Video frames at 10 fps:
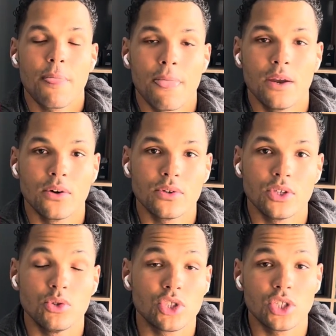
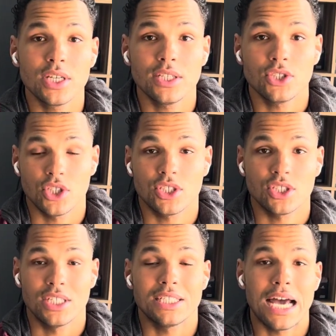you shouldn't just
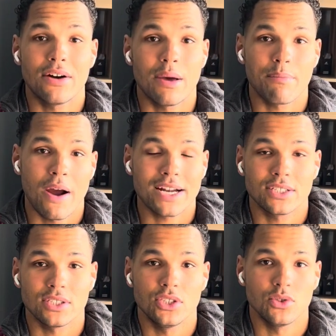sit down at
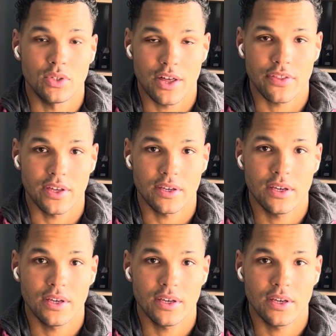practice and do nothing.